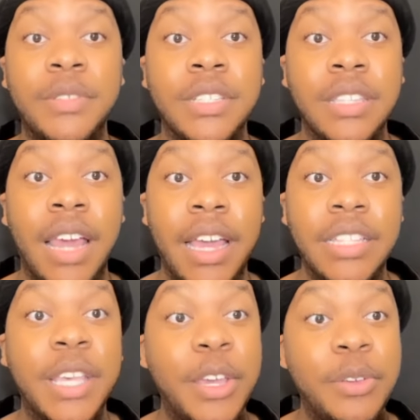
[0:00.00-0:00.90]
just
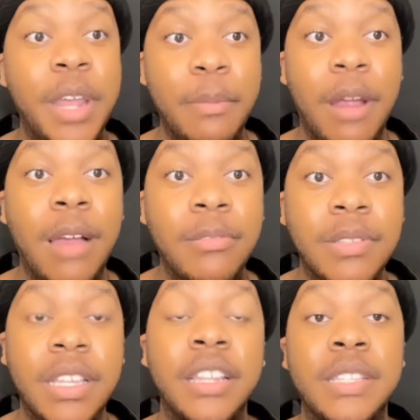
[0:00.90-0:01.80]
like tell you their
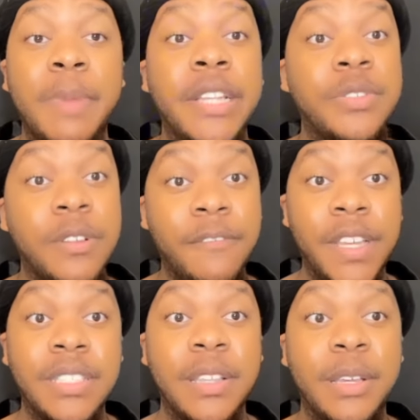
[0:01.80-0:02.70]
problems and expect you to
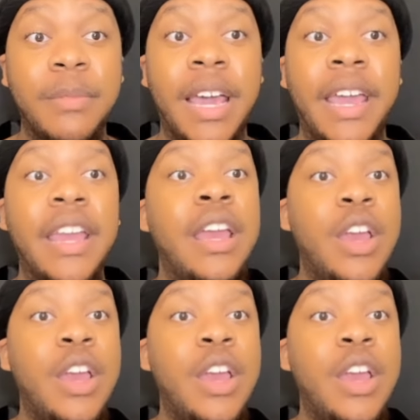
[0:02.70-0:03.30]
fix them, like